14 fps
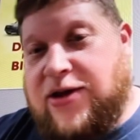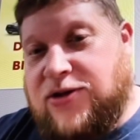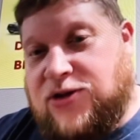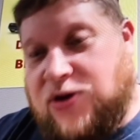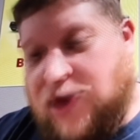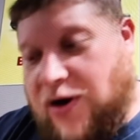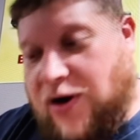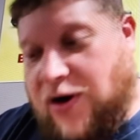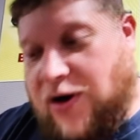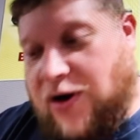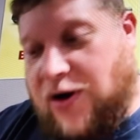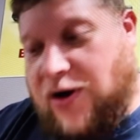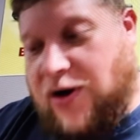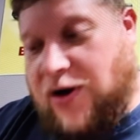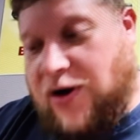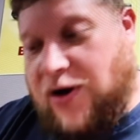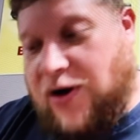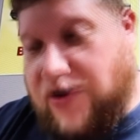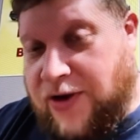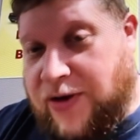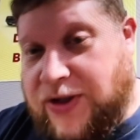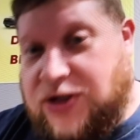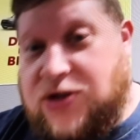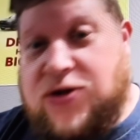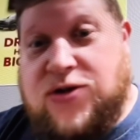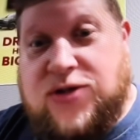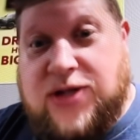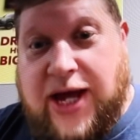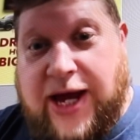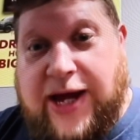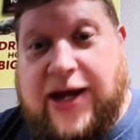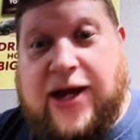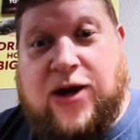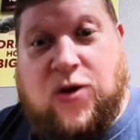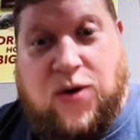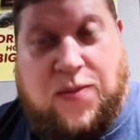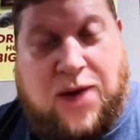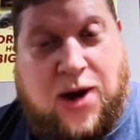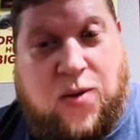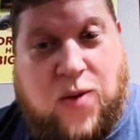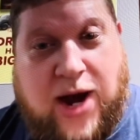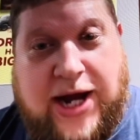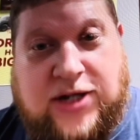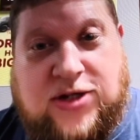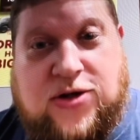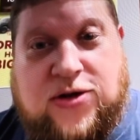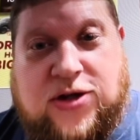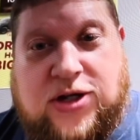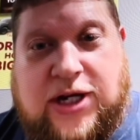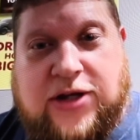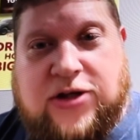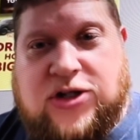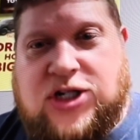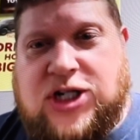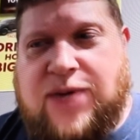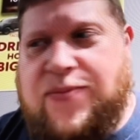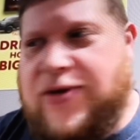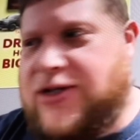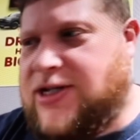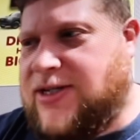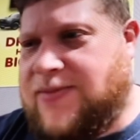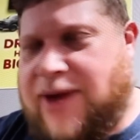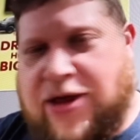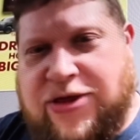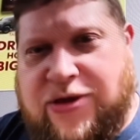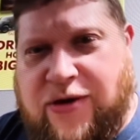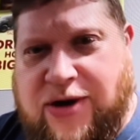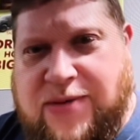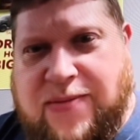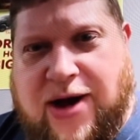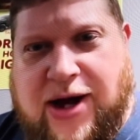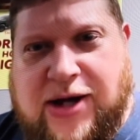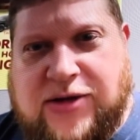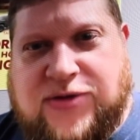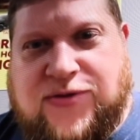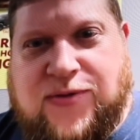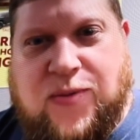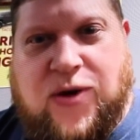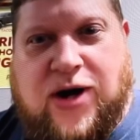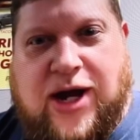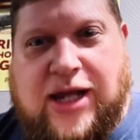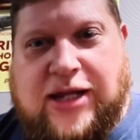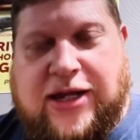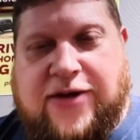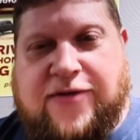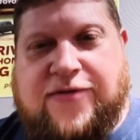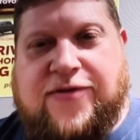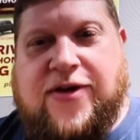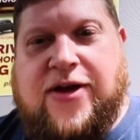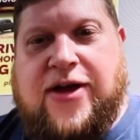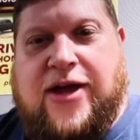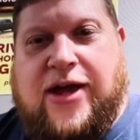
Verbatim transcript: So I went in on the following Tuesday and on my way to the dealership, which is about 30 miles from where I live.